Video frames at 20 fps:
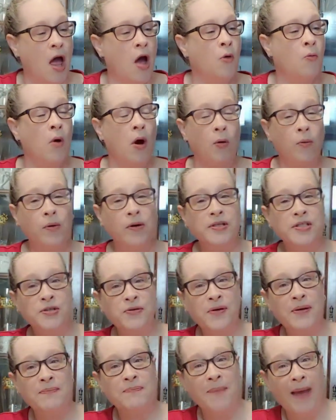What we're
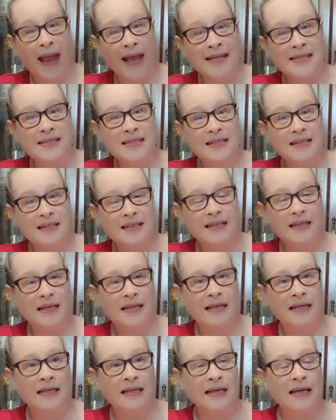doing
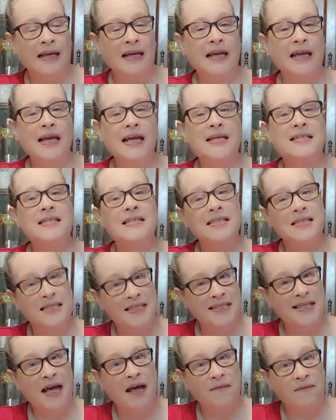basically is a
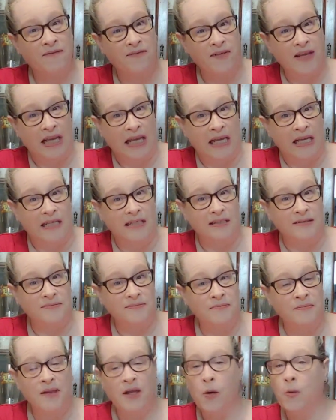step feed,
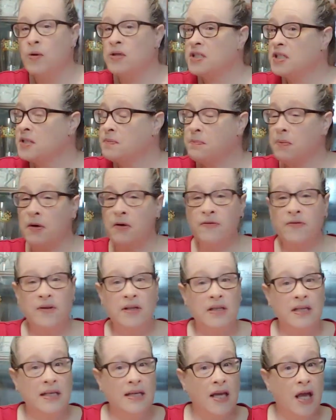which is
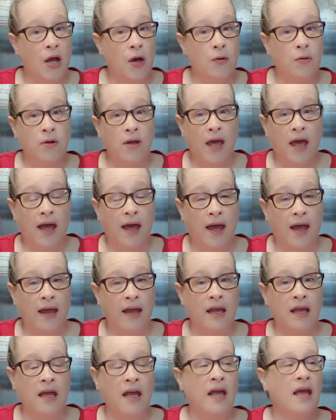perfectly okay.